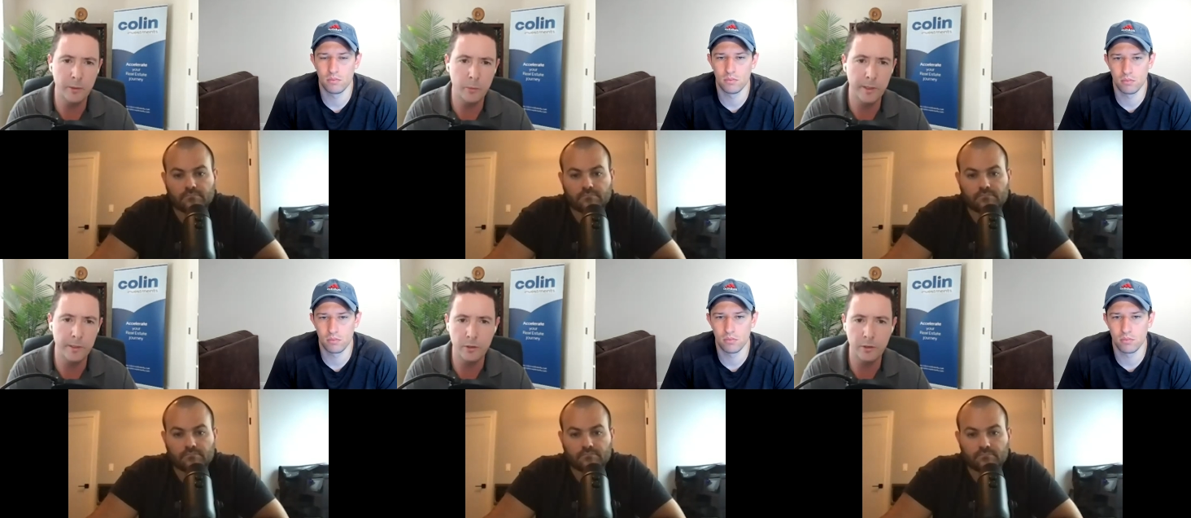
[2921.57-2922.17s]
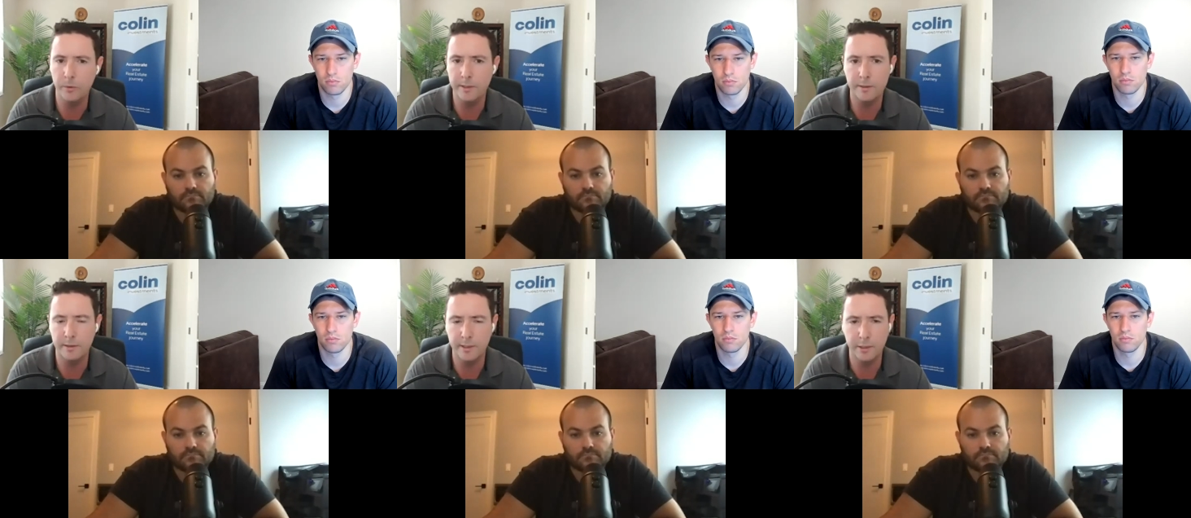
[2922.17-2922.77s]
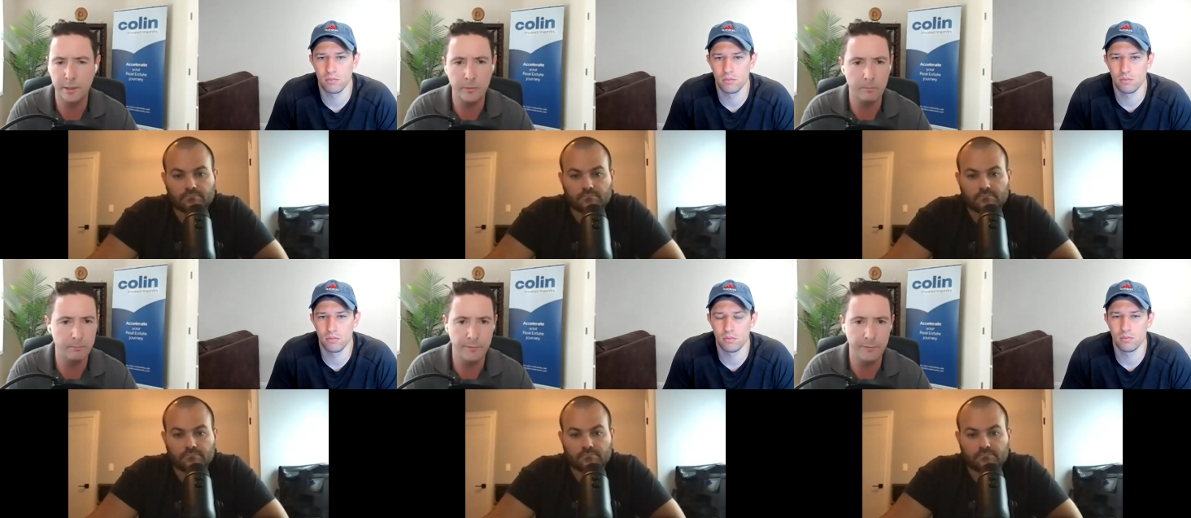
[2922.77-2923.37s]
Speaker 1: with. So it's actually
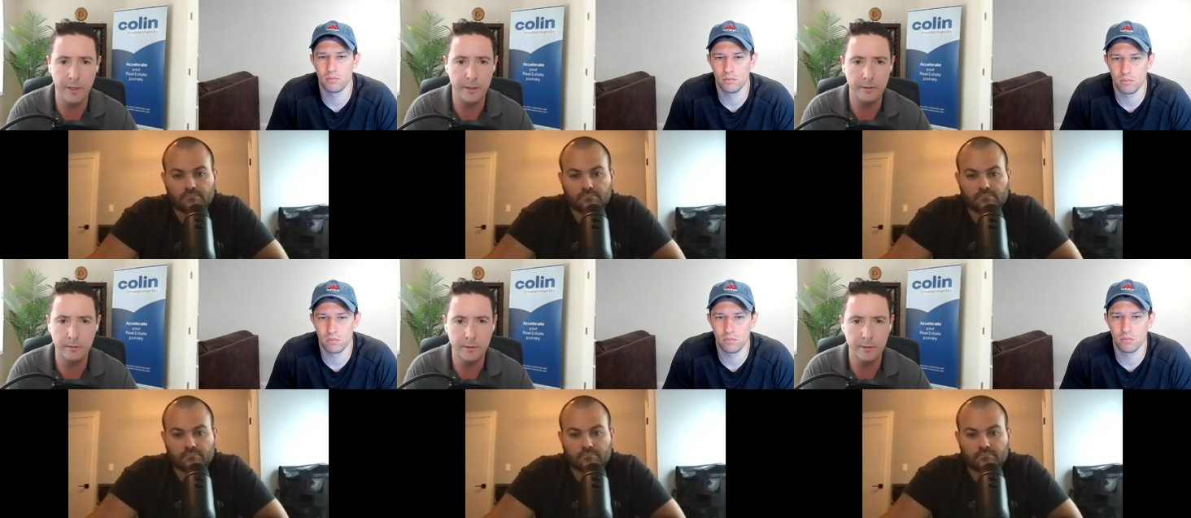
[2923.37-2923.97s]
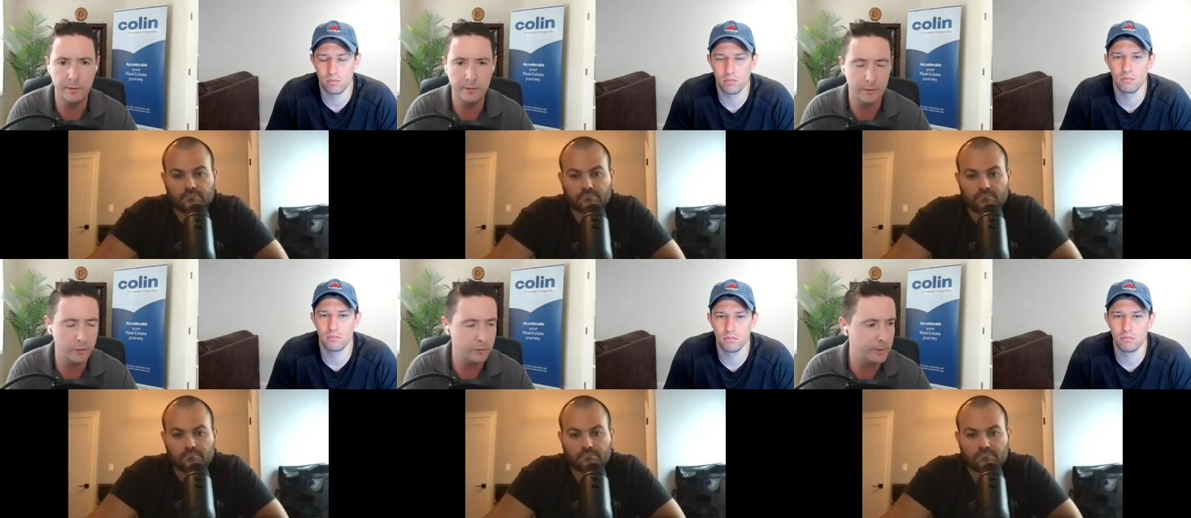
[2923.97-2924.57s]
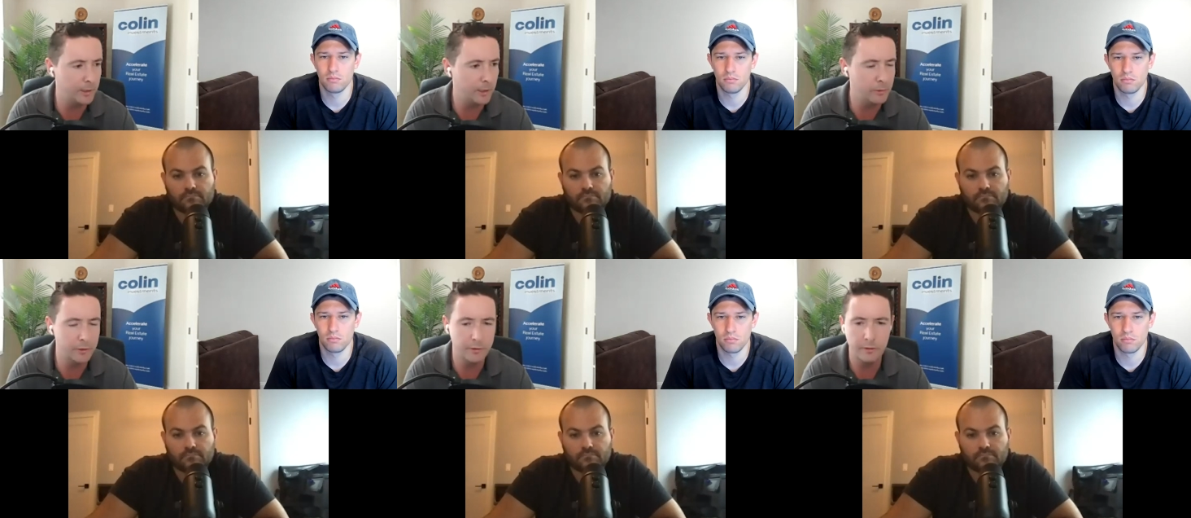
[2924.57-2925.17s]
fine. It could have been a lot
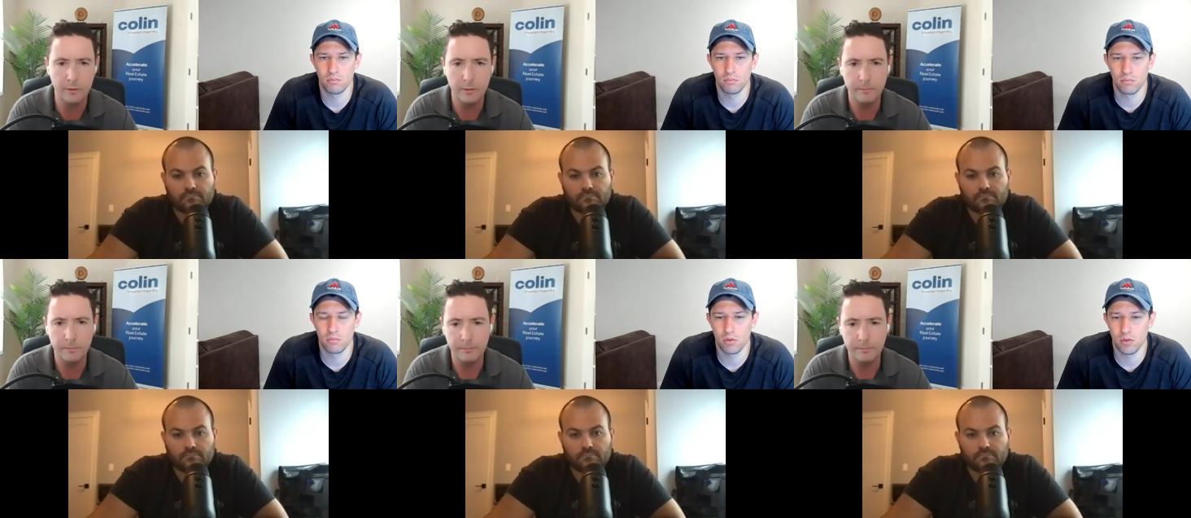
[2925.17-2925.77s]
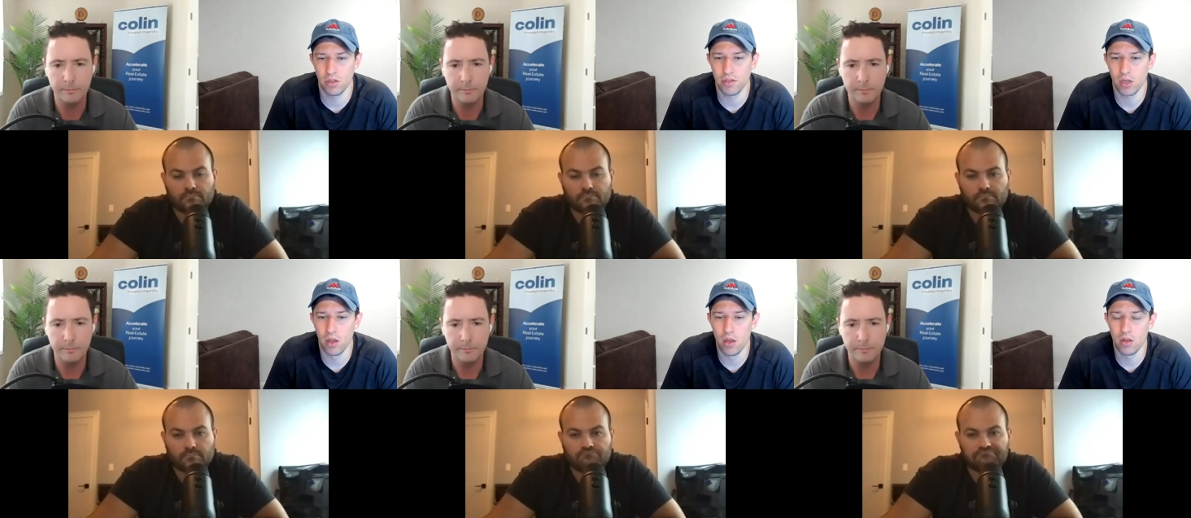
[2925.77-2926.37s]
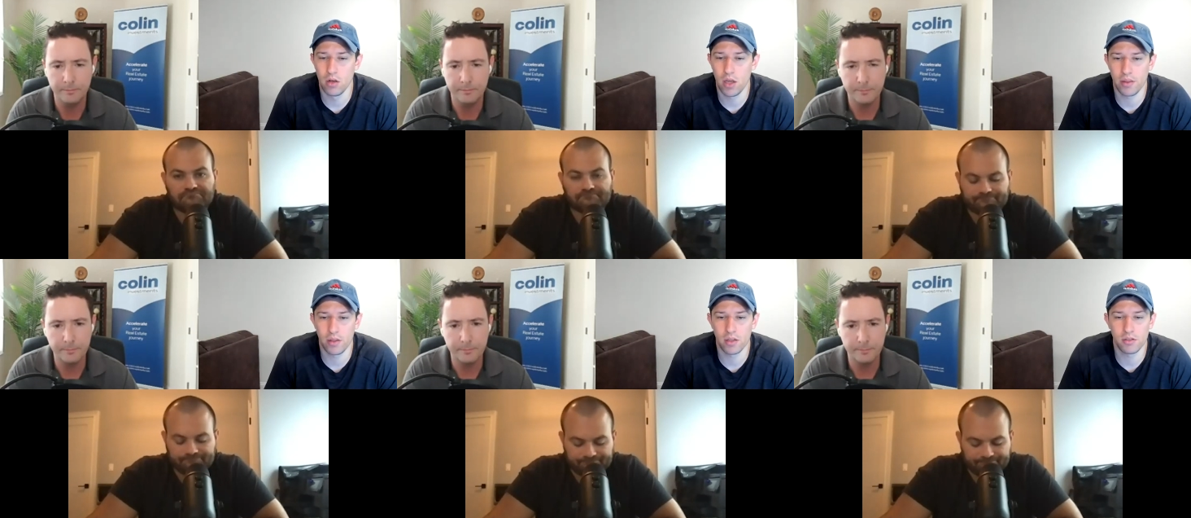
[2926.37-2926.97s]
worse.
Speaker 2: Love it. No, I
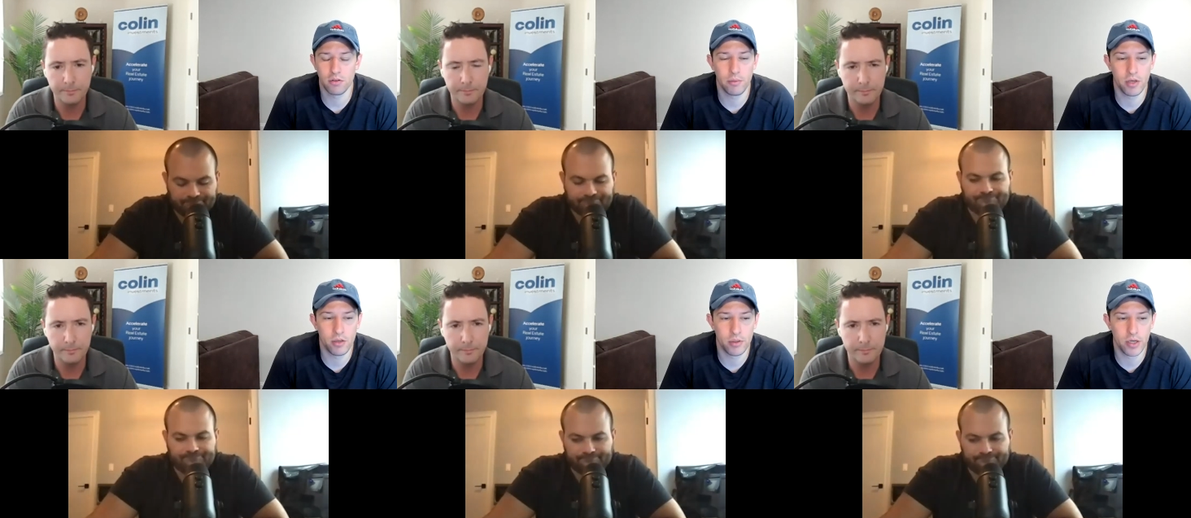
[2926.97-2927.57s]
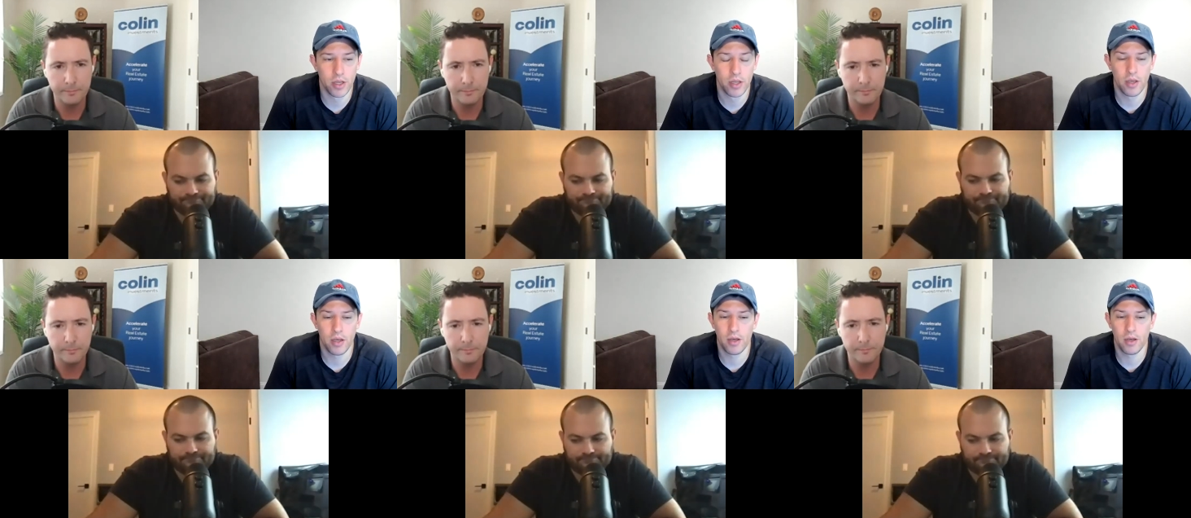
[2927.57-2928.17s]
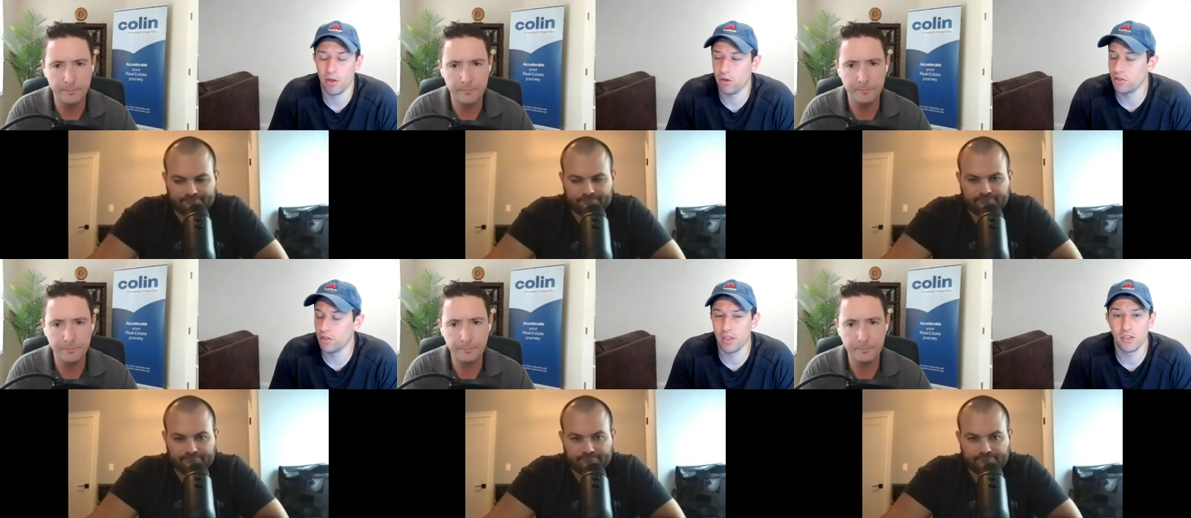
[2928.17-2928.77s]
think that's the right way to do it. I also
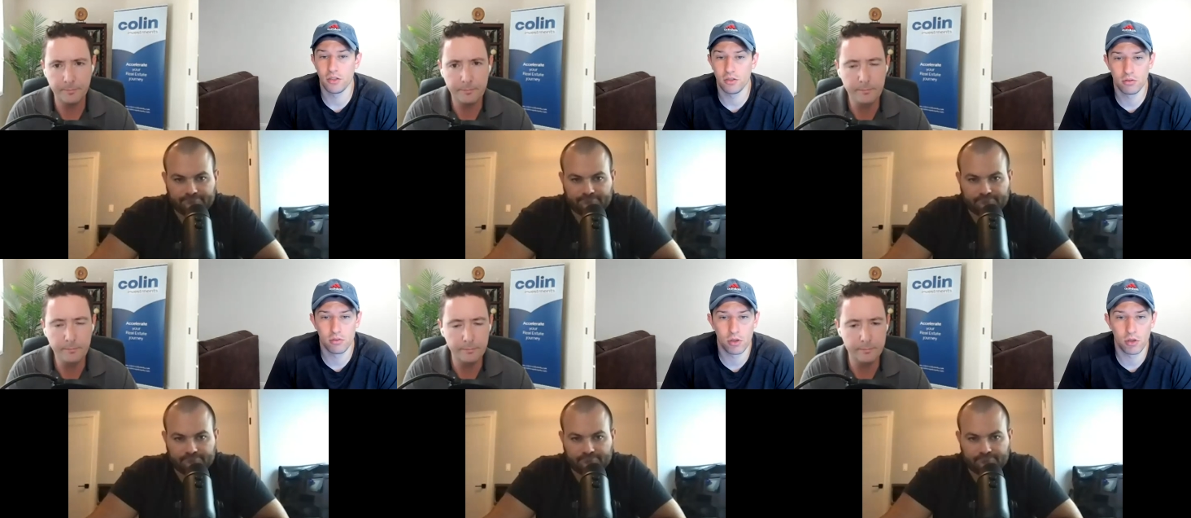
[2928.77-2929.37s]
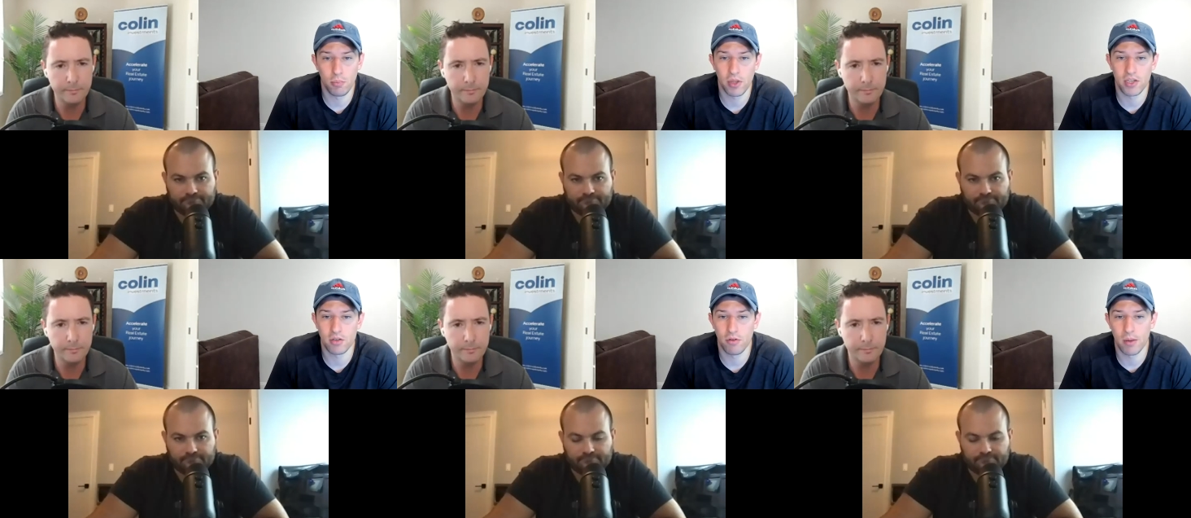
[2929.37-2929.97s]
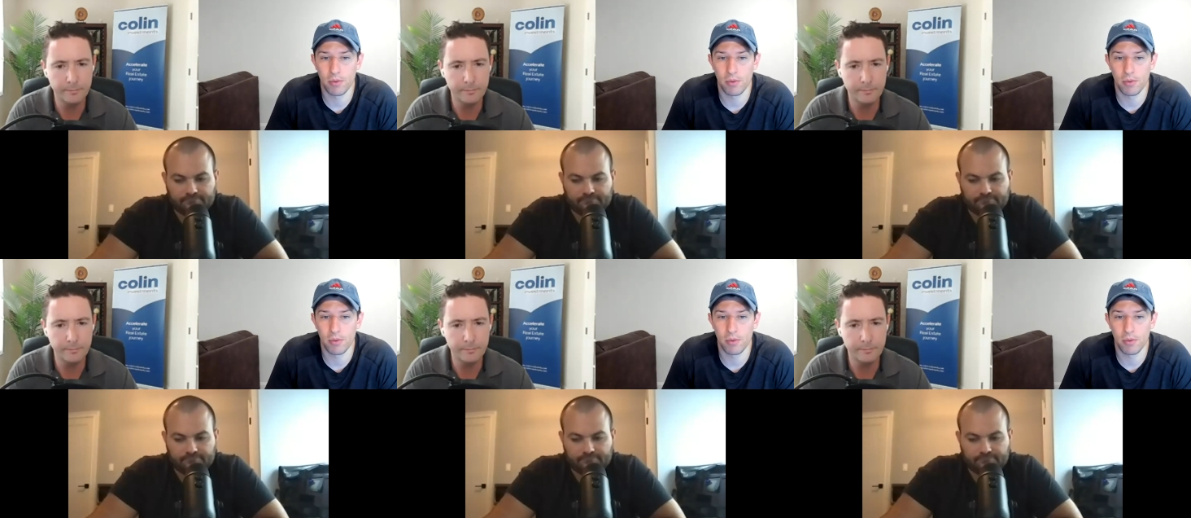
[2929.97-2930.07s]
think that's a great place to wrap